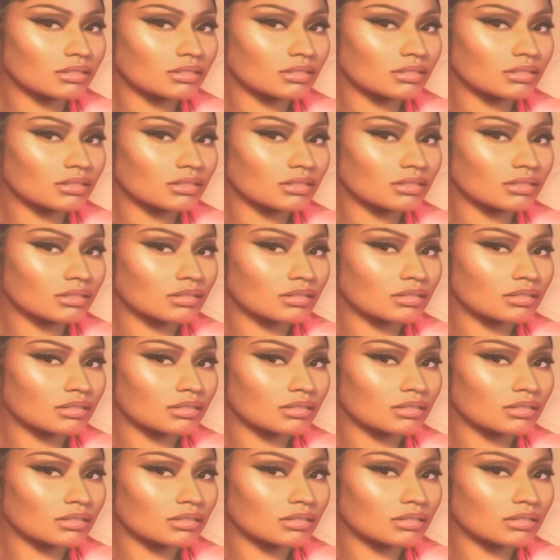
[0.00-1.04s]

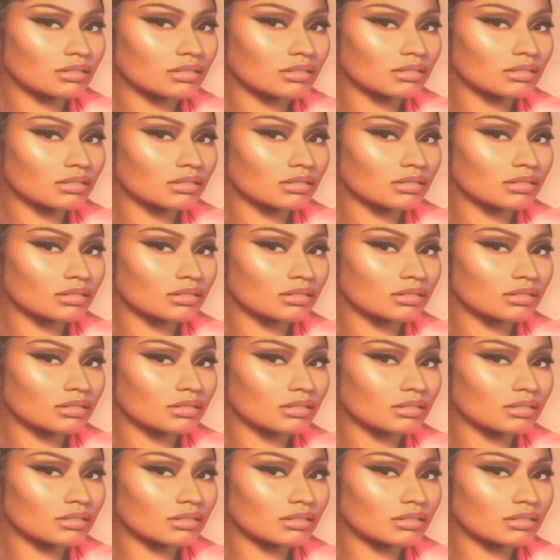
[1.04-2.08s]

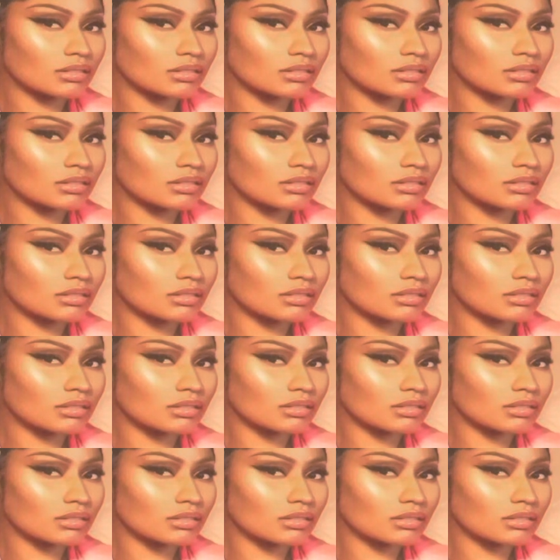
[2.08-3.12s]

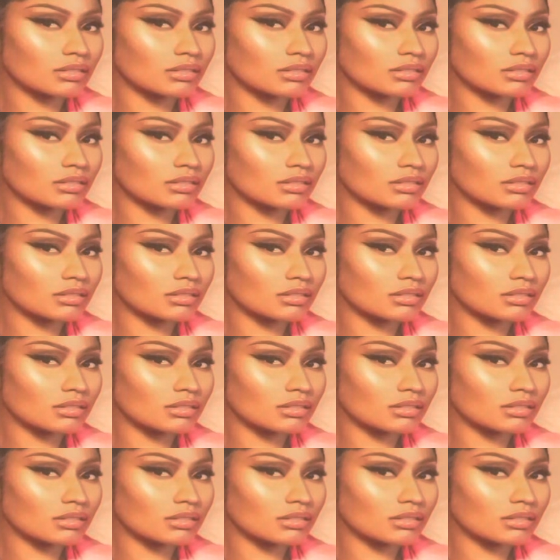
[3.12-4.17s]

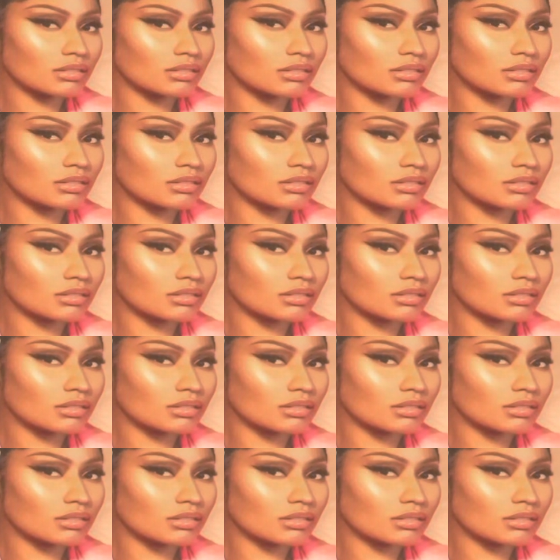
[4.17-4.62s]
[no speech]